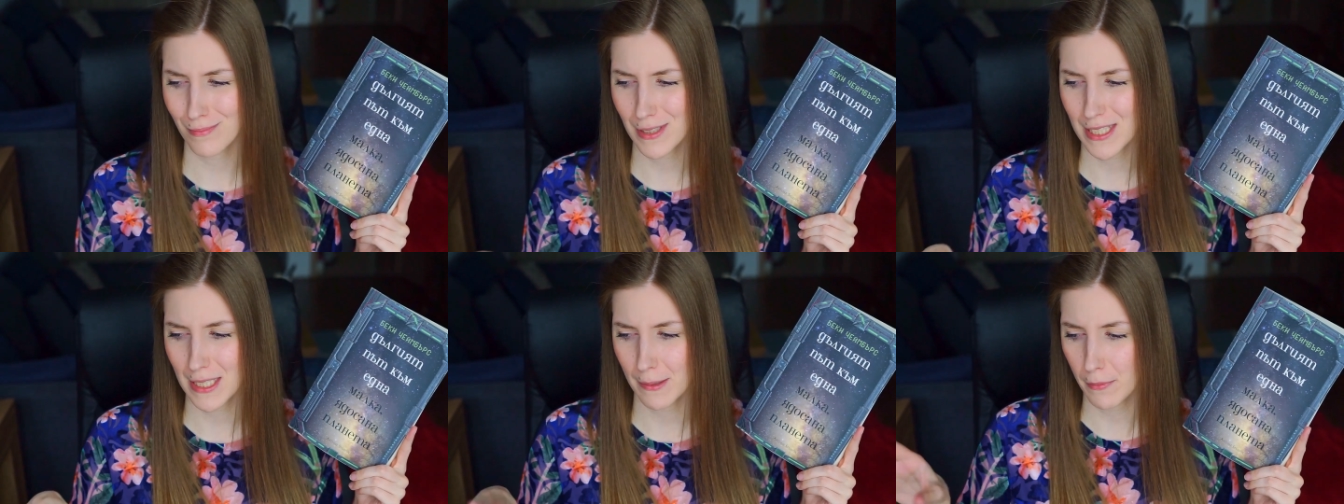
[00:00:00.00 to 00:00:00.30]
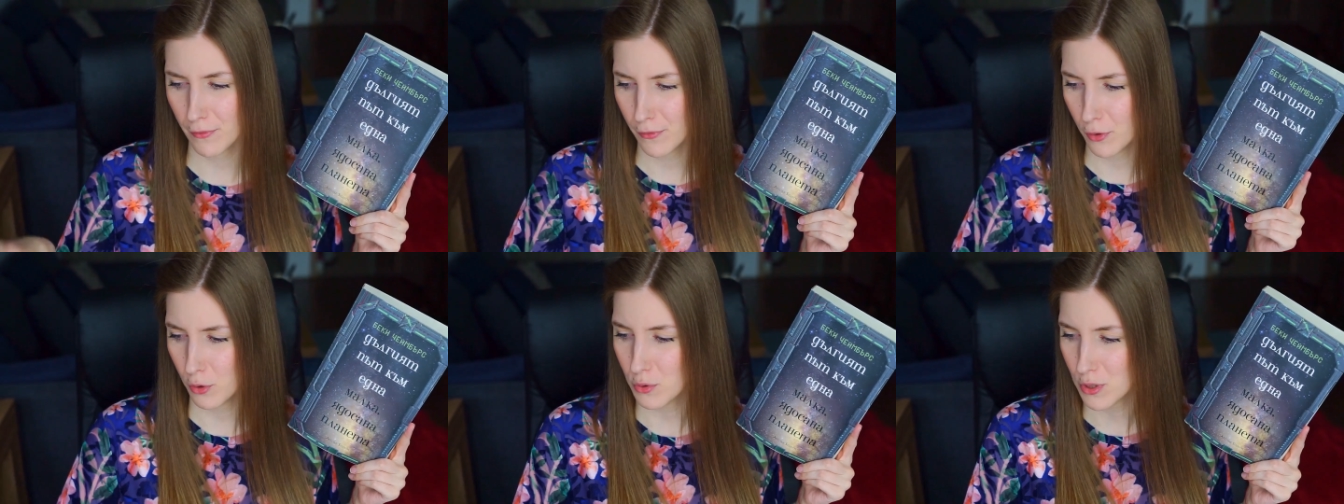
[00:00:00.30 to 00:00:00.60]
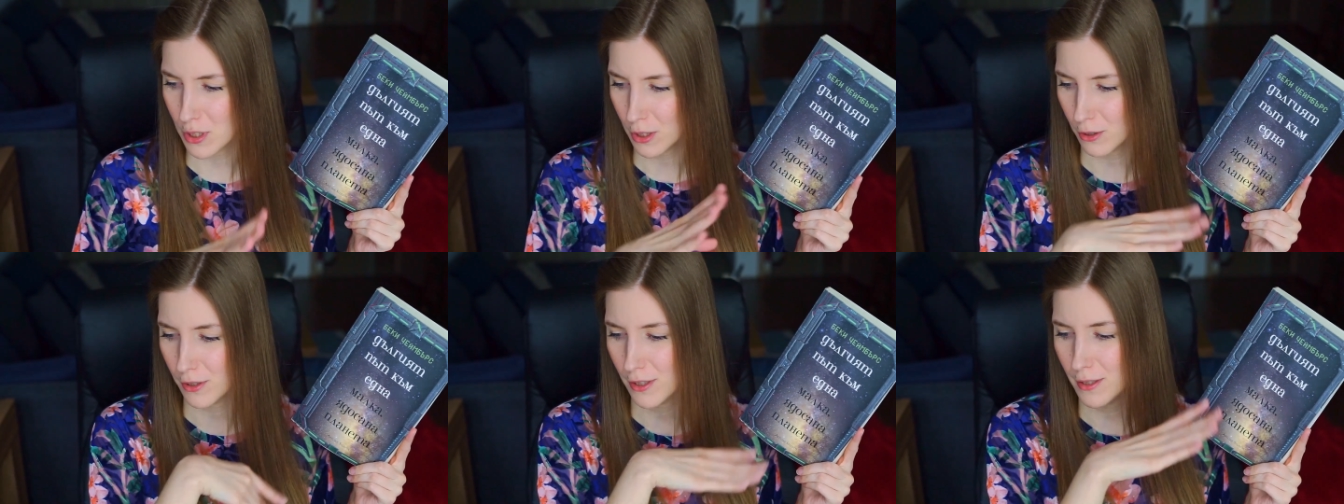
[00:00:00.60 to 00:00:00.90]
Some of
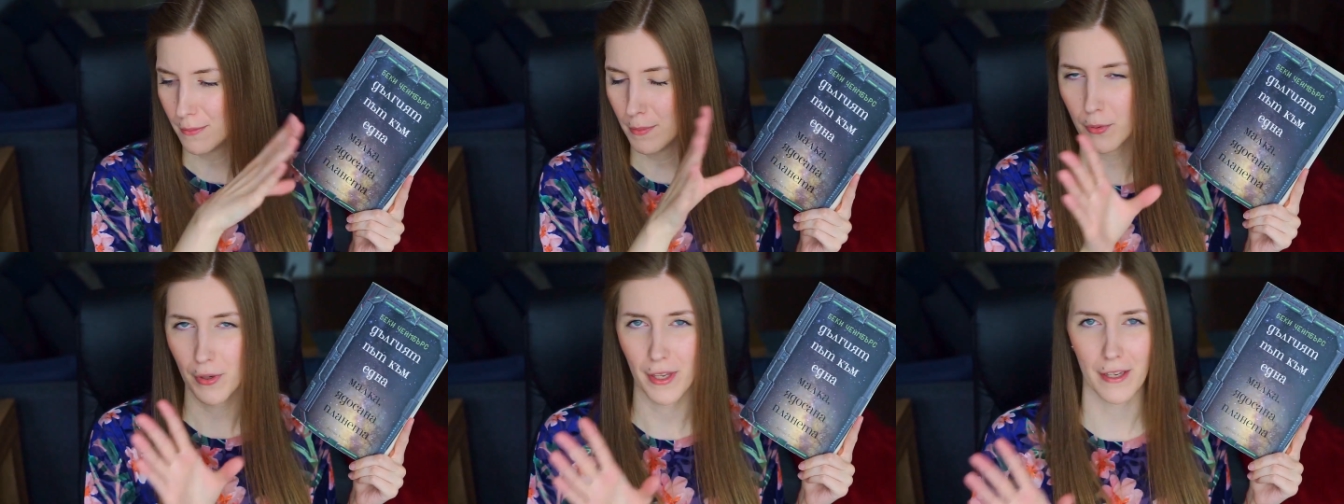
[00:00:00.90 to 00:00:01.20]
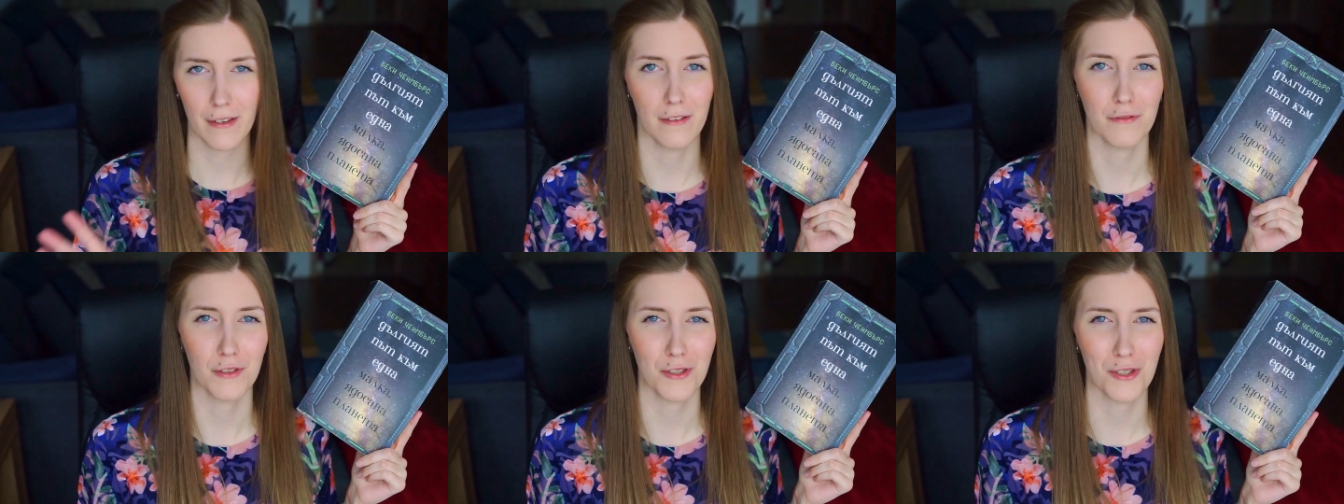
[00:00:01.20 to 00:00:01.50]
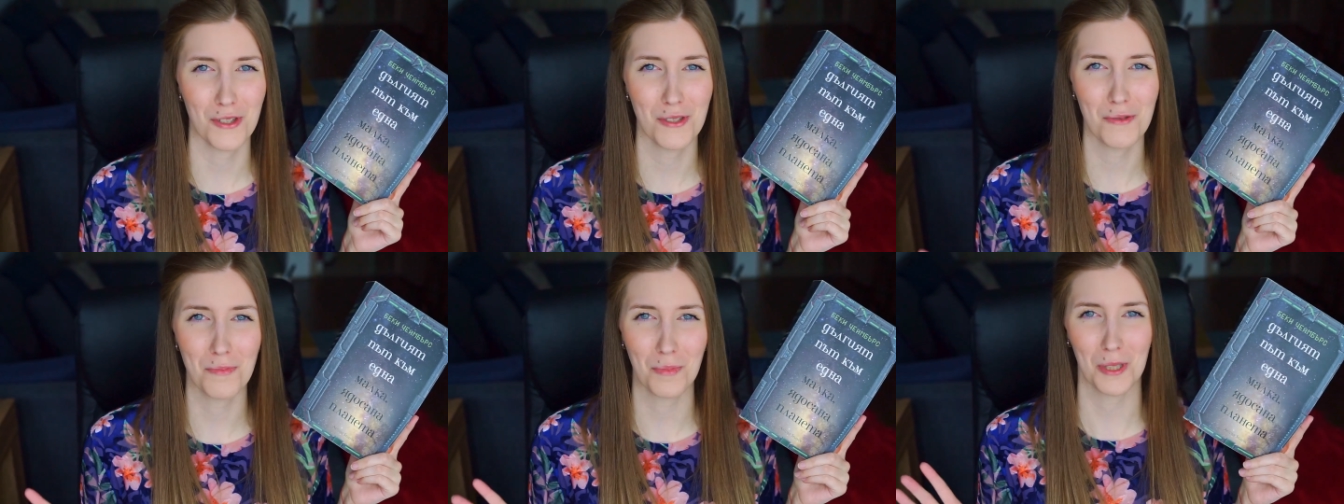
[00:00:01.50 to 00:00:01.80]
those are the Bulgarian
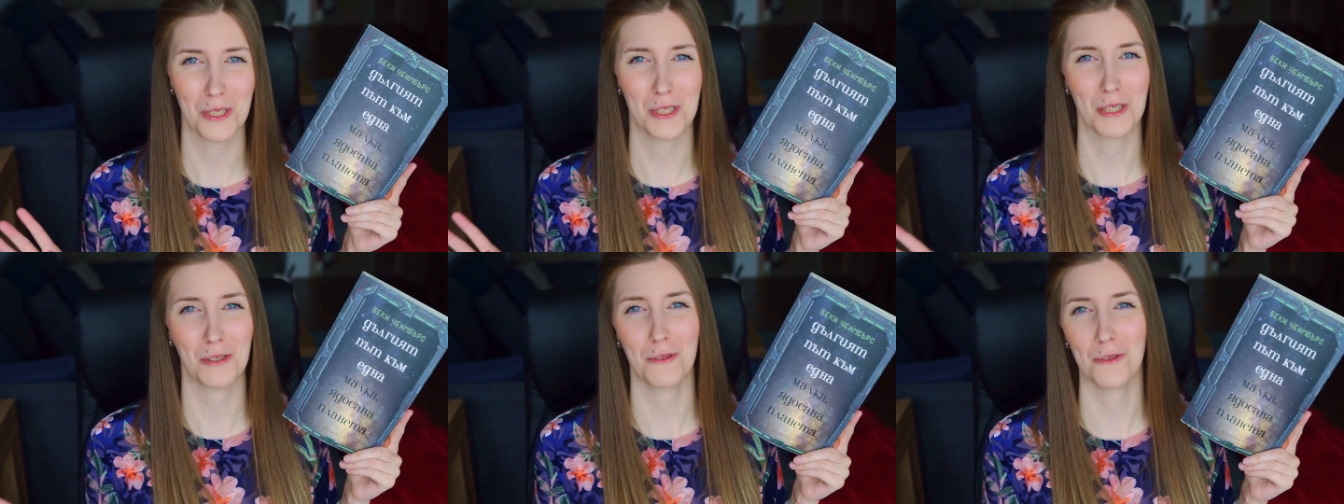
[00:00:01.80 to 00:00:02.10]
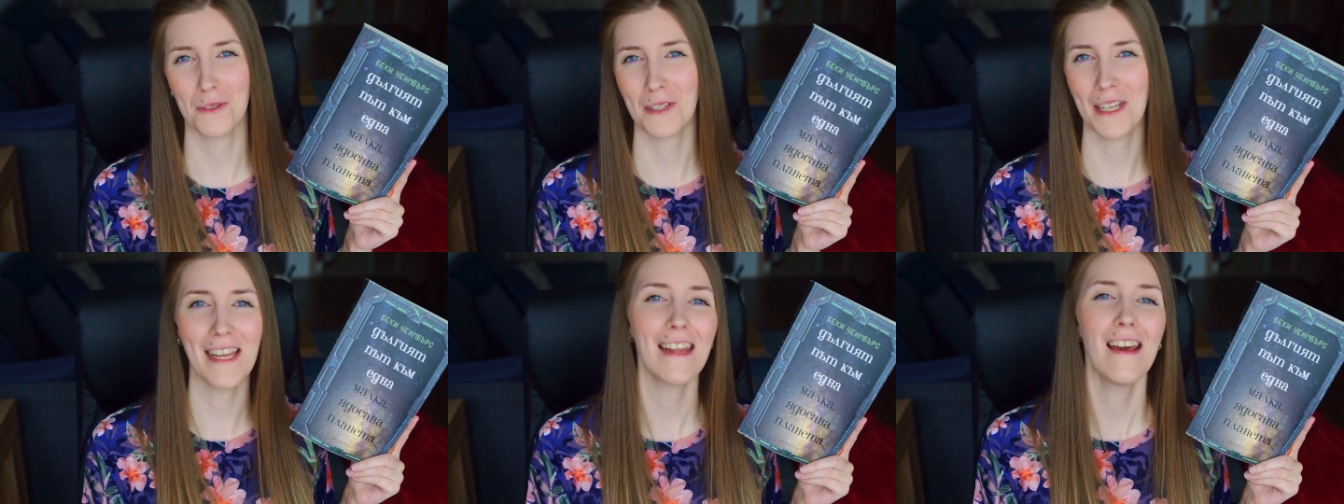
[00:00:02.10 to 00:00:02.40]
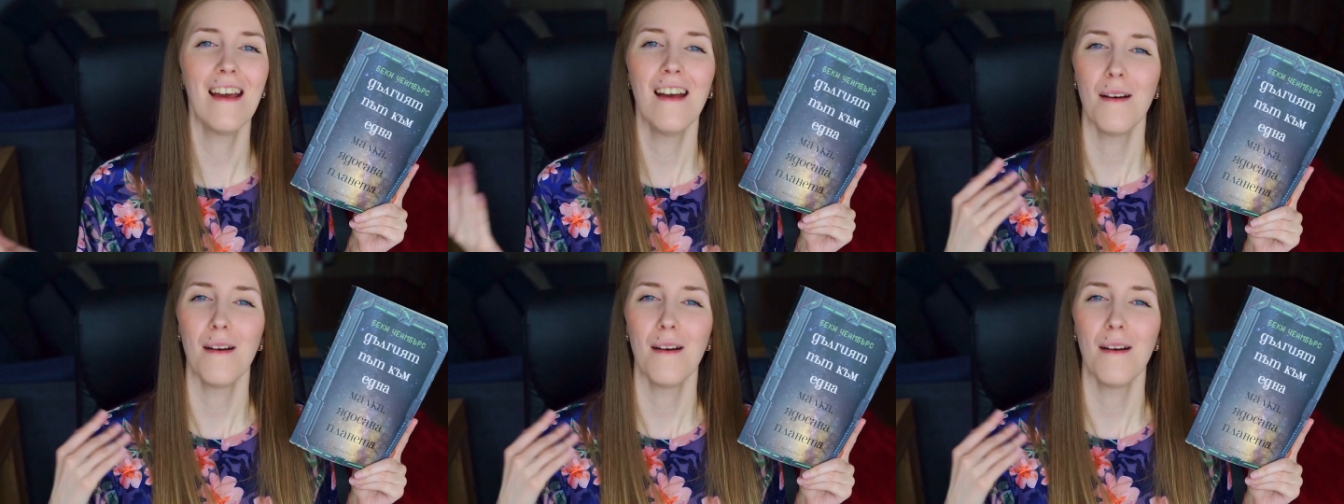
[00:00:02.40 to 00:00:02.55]
versions, please include that.